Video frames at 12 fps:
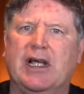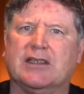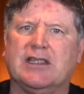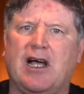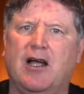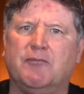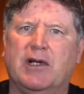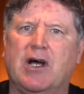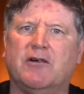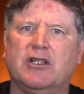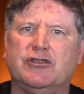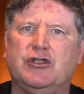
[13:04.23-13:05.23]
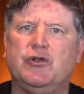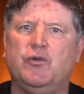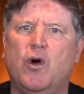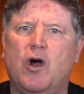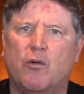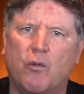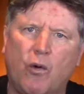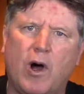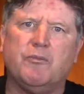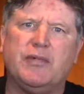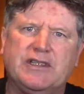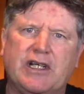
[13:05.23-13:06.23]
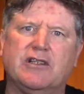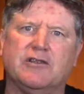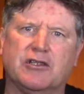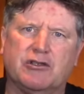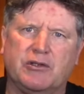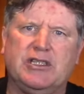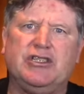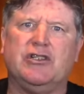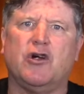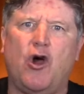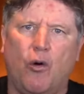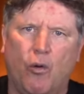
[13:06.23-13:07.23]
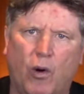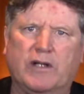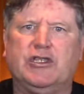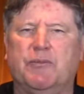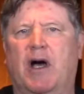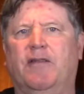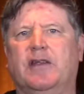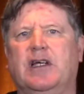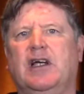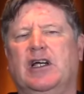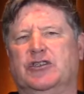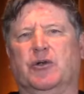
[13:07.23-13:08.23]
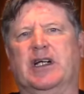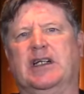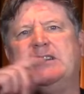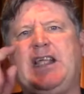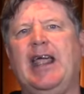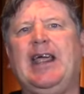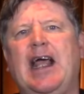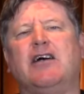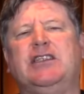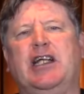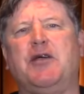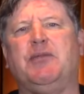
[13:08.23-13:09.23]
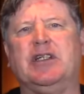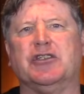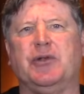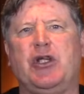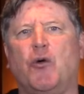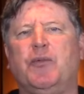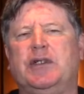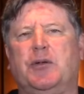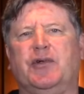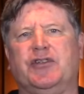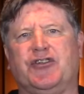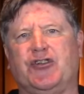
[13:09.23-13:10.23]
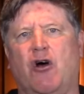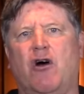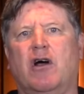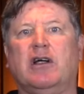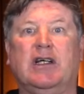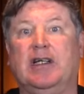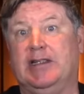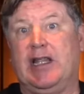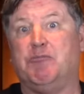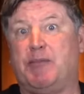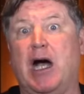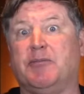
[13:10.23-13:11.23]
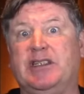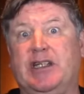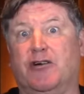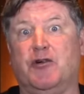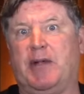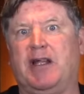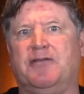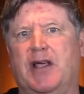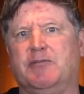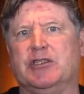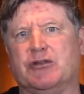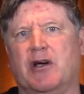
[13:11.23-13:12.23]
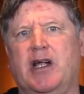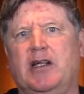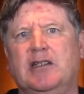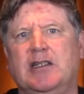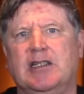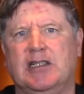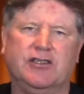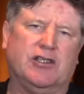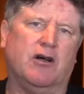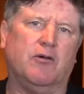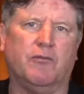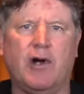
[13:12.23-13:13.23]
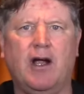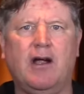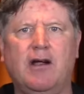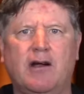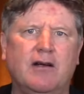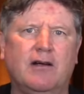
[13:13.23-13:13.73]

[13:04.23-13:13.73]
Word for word: next time, and I'm going to do one particular creature once a month. So we're going to take it out today because we opened up with a song that Bobby Darin made famous, right? Somewhere,